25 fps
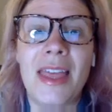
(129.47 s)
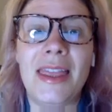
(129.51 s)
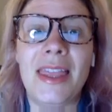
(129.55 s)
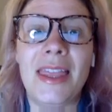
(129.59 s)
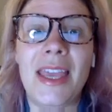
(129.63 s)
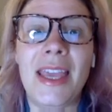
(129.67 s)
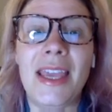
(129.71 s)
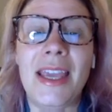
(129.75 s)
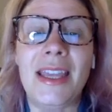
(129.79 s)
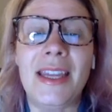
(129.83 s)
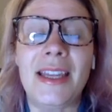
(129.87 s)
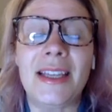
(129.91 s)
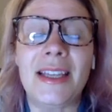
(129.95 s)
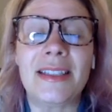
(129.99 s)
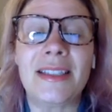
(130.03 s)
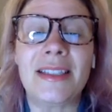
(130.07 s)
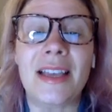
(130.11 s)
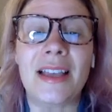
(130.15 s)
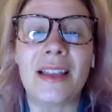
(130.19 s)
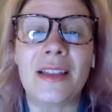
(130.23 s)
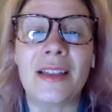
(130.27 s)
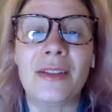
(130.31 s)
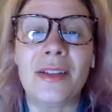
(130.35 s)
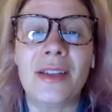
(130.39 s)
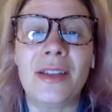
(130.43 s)
They can
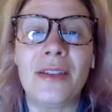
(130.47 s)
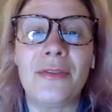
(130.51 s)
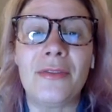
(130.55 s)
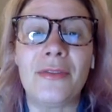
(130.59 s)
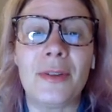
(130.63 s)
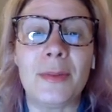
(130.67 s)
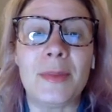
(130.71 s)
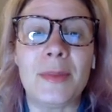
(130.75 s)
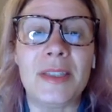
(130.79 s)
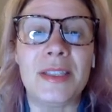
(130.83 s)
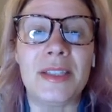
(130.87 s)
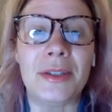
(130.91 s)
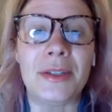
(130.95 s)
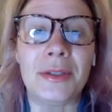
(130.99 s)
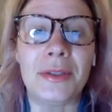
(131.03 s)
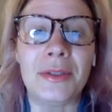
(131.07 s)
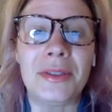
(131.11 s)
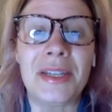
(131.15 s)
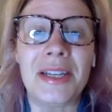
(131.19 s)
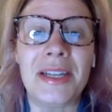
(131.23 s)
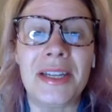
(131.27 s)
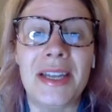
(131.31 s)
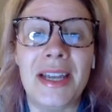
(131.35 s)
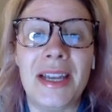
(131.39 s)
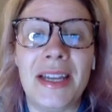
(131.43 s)
accelerate from 0
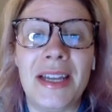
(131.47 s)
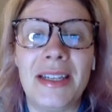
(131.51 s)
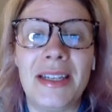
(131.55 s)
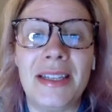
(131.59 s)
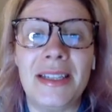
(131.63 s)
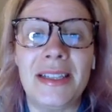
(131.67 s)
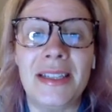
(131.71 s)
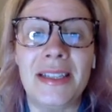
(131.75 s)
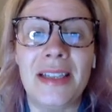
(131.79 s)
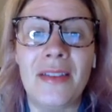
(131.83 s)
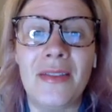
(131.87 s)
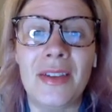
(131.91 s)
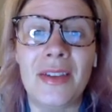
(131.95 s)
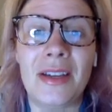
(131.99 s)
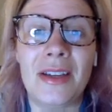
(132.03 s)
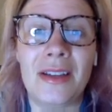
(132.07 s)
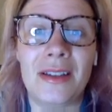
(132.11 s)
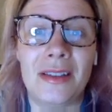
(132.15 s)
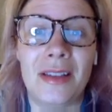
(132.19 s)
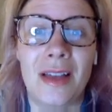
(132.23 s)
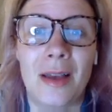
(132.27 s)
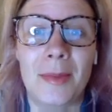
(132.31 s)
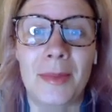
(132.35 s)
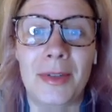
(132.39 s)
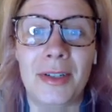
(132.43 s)
to 97
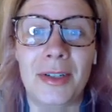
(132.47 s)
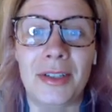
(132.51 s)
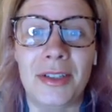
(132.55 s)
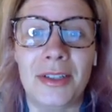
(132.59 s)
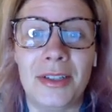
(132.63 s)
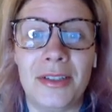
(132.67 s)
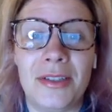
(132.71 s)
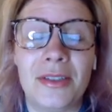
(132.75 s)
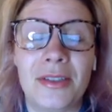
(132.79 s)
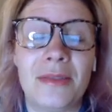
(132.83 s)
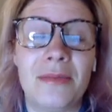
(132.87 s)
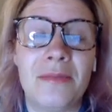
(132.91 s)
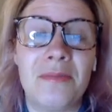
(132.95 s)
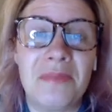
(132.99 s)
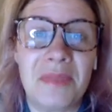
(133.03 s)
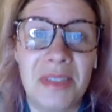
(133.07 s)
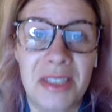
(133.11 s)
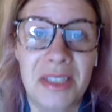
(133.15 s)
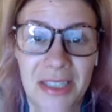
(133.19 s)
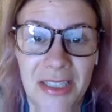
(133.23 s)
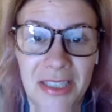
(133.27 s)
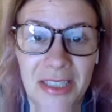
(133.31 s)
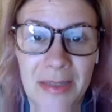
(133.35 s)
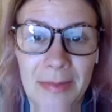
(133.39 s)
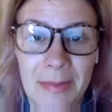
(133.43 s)
kilometers,
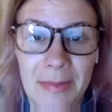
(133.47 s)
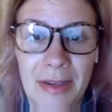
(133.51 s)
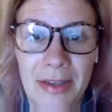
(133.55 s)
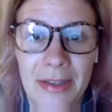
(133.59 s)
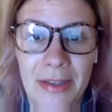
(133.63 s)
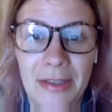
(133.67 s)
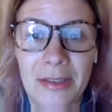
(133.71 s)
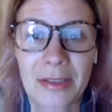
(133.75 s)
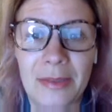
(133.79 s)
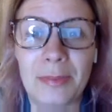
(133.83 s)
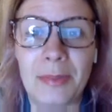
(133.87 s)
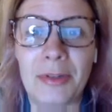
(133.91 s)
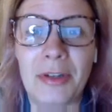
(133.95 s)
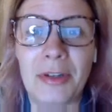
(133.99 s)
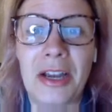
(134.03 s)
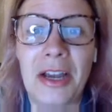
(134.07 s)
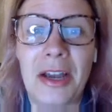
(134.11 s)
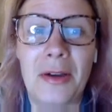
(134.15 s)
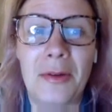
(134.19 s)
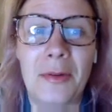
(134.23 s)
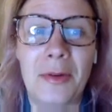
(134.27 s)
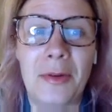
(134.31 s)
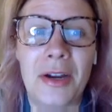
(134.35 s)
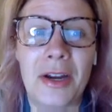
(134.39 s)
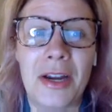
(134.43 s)
60 miles per
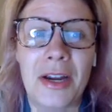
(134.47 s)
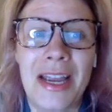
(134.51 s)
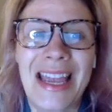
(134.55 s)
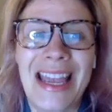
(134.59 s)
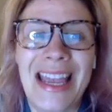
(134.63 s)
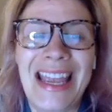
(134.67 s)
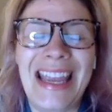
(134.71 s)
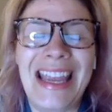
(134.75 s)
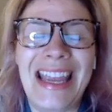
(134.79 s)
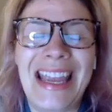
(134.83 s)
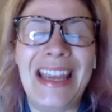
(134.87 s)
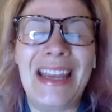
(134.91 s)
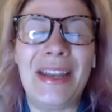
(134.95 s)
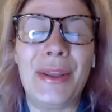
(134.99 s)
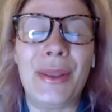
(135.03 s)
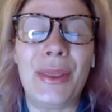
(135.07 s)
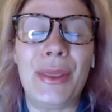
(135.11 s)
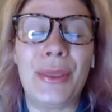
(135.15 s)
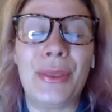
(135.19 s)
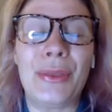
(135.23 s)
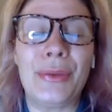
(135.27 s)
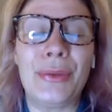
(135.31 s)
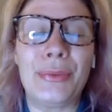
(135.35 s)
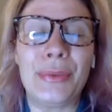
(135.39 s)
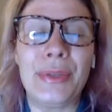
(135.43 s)
hour, in
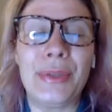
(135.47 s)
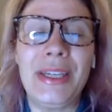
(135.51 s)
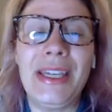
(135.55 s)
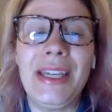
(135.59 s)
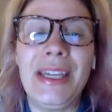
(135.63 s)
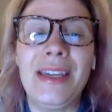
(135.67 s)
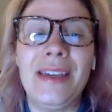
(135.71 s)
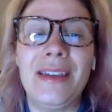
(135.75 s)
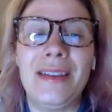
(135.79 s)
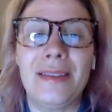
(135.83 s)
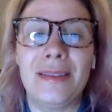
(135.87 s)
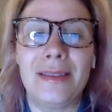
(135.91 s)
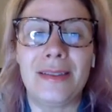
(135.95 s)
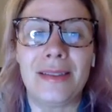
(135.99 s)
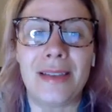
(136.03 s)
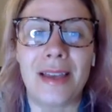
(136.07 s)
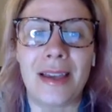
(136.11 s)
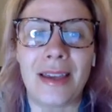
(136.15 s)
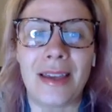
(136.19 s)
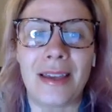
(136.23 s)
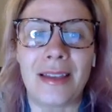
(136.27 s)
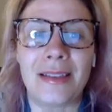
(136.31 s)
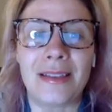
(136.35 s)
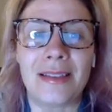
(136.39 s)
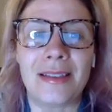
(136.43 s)
three
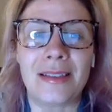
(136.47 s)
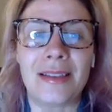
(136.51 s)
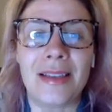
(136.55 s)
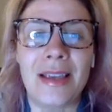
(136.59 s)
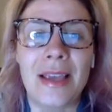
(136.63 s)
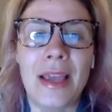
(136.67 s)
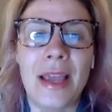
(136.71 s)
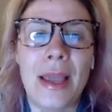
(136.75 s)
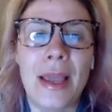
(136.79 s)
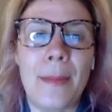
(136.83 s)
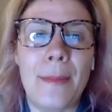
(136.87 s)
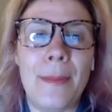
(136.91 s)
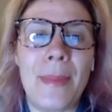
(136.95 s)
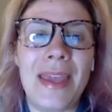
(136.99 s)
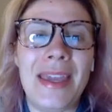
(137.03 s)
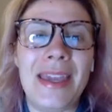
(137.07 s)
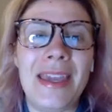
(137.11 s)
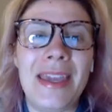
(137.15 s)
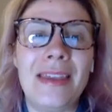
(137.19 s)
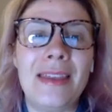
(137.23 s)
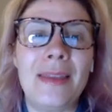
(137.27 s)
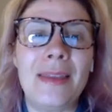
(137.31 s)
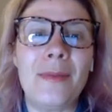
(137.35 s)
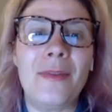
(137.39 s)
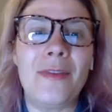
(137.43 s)
seconds,
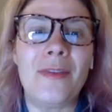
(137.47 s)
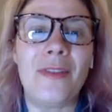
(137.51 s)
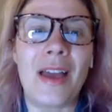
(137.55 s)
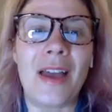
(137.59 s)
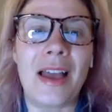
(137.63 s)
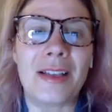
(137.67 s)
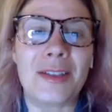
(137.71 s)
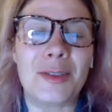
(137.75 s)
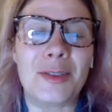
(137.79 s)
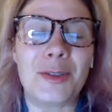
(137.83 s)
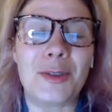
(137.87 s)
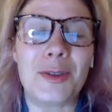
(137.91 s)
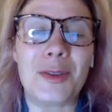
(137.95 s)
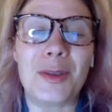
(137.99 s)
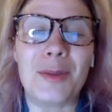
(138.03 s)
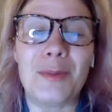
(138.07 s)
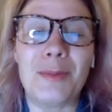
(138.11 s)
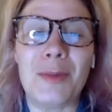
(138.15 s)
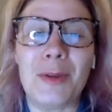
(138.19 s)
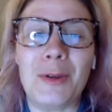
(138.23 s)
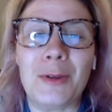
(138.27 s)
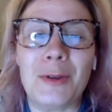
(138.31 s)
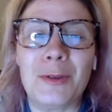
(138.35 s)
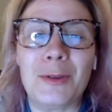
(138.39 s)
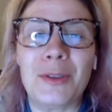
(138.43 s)
making them faster
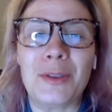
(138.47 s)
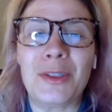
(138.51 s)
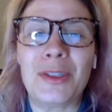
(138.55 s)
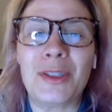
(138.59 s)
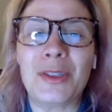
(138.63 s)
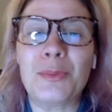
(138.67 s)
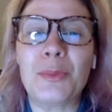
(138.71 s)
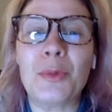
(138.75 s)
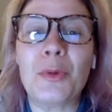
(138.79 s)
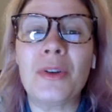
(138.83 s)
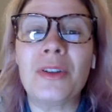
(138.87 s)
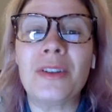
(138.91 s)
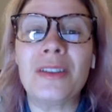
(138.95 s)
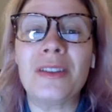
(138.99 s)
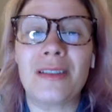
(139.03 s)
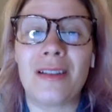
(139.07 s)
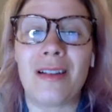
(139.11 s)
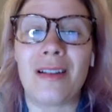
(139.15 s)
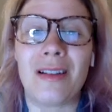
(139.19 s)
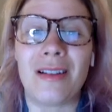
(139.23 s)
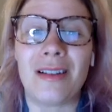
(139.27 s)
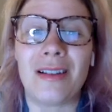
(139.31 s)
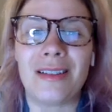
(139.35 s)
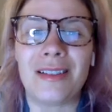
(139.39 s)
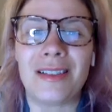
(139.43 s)
than most sports
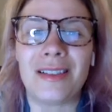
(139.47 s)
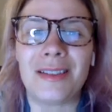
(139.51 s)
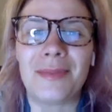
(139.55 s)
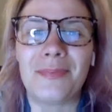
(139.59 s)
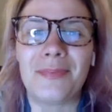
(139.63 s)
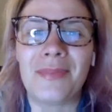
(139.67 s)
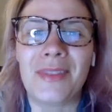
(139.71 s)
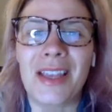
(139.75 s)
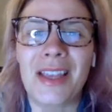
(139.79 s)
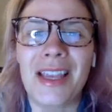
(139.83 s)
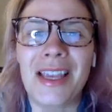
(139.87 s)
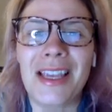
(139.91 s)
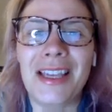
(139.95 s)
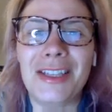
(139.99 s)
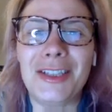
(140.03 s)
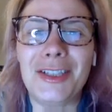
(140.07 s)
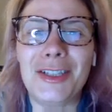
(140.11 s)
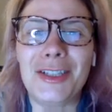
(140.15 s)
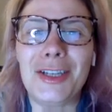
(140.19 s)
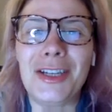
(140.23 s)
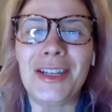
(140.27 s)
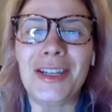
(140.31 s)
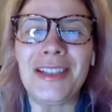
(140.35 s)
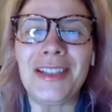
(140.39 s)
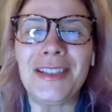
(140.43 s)
cars.
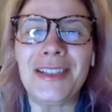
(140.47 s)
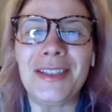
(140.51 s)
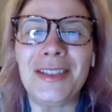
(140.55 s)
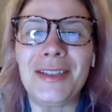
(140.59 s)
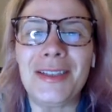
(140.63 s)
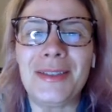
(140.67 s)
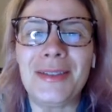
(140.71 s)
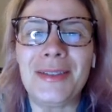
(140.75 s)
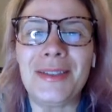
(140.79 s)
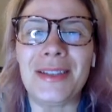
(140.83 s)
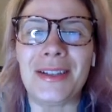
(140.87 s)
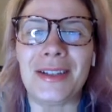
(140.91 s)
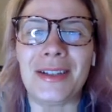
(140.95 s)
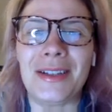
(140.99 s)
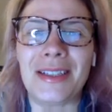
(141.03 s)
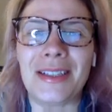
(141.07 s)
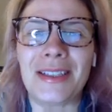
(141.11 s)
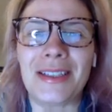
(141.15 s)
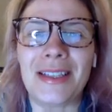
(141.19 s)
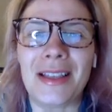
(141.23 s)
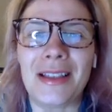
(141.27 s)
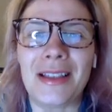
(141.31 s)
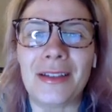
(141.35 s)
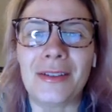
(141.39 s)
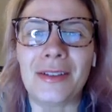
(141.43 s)
Cheetahs use their
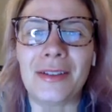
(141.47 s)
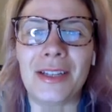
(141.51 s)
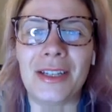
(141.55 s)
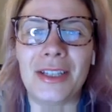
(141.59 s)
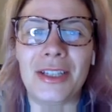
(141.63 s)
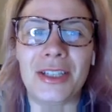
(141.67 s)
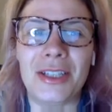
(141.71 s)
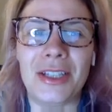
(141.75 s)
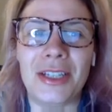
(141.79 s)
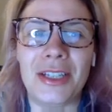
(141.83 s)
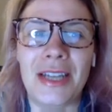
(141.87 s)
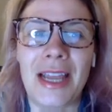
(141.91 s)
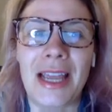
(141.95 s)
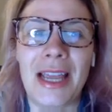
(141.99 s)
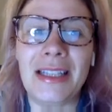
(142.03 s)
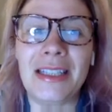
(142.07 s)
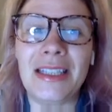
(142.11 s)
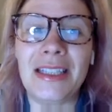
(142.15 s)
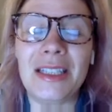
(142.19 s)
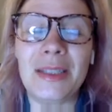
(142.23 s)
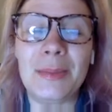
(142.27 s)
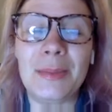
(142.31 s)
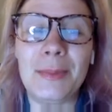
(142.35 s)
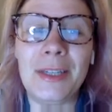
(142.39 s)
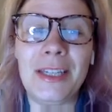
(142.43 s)
acceleration
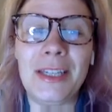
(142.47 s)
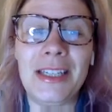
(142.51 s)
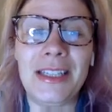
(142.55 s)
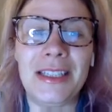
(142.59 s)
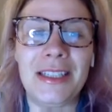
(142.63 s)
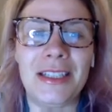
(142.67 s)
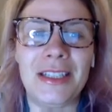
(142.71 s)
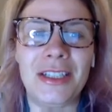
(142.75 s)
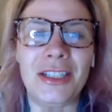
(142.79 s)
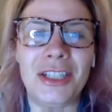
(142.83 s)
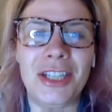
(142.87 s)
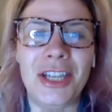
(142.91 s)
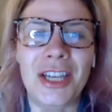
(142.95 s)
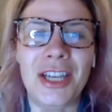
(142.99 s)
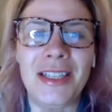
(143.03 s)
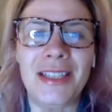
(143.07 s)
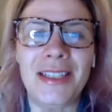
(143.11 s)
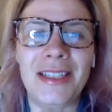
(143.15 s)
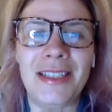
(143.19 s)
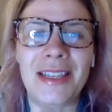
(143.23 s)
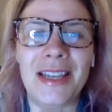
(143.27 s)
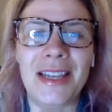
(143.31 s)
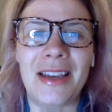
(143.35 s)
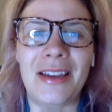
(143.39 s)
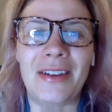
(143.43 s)
and speed to
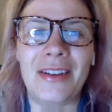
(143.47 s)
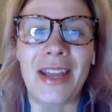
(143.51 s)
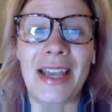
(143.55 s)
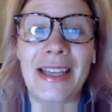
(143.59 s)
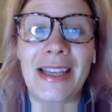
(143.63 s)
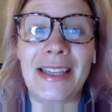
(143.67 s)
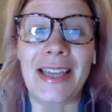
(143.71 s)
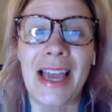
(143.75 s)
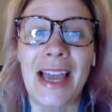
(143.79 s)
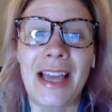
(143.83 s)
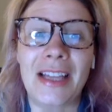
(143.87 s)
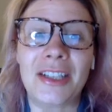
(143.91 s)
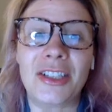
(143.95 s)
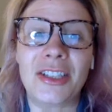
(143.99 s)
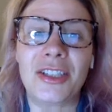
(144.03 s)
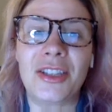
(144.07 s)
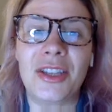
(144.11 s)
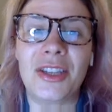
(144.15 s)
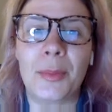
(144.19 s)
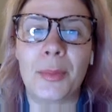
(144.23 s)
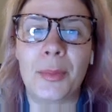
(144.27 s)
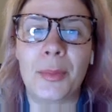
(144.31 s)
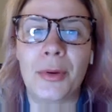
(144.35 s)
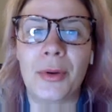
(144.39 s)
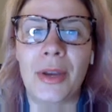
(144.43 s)
chase down and catch
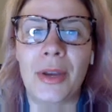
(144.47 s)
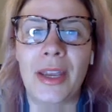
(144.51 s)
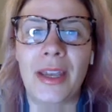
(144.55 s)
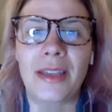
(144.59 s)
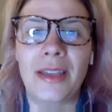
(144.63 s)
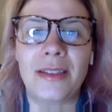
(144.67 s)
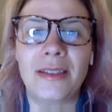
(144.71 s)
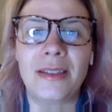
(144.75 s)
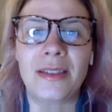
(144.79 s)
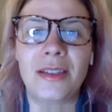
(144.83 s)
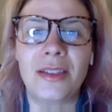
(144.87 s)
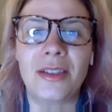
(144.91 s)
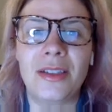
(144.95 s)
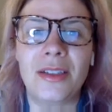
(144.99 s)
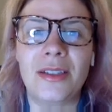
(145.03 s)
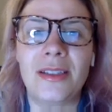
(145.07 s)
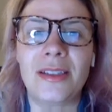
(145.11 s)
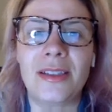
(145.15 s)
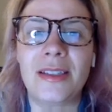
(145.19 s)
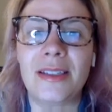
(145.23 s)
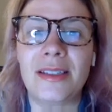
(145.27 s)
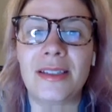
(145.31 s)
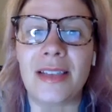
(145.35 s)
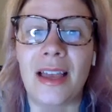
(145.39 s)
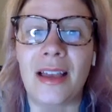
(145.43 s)
their prey, such as
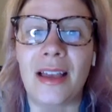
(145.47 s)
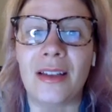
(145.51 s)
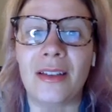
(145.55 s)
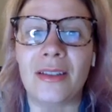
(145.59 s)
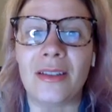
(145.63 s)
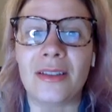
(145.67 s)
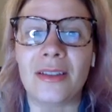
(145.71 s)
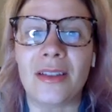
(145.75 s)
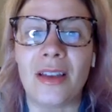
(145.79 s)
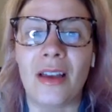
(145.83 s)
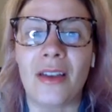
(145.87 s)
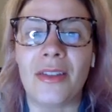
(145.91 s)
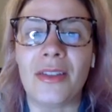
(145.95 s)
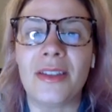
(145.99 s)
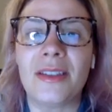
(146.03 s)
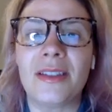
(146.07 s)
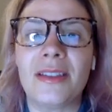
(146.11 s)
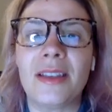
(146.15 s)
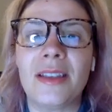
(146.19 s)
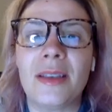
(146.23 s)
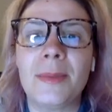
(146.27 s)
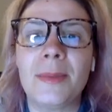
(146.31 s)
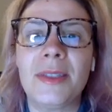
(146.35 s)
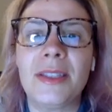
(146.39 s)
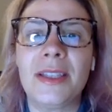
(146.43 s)
gazelles on the
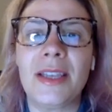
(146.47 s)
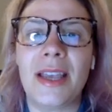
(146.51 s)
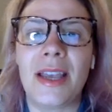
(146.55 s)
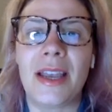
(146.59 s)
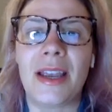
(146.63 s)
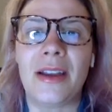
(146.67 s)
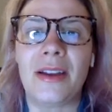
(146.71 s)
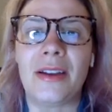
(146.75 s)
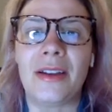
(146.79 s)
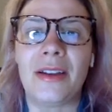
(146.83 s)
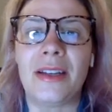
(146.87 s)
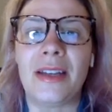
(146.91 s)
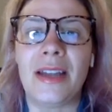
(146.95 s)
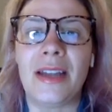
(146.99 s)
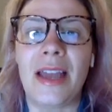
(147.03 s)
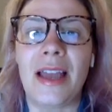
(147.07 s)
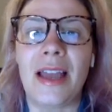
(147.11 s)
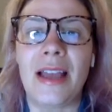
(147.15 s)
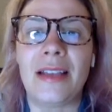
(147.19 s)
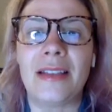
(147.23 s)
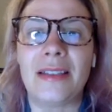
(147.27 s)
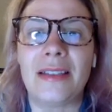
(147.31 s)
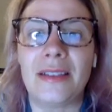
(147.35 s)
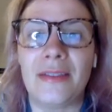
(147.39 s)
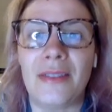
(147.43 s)
sub Saharan
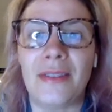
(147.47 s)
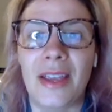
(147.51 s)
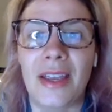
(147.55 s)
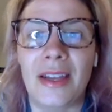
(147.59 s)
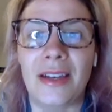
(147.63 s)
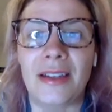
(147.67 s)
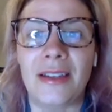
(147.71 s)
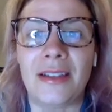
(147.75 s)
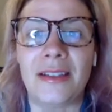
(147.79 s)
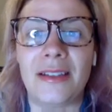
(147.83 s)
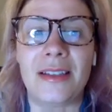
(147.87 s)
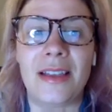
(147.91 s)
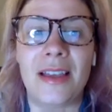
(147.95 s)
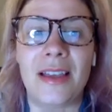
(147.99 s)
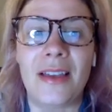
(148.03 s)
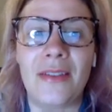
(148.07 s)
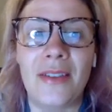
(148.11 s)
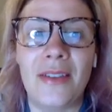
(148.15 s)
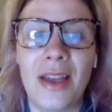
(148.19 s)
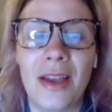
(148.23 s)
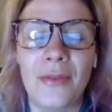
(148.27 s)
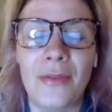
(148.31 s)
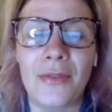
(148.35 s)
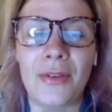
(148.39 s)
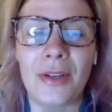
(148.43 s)
savannas of
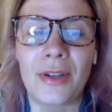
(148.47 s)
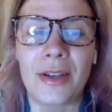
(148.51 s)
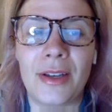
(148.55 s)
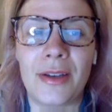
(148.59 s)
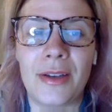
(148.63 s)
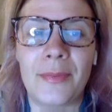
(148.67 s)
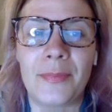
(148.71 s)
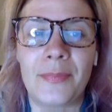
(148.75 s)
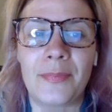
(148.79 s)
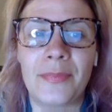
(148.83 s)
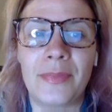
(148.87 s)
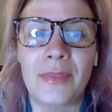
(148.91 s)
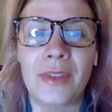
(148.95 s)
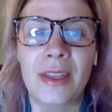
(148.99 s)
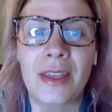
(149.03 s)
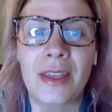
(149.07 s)
Africa.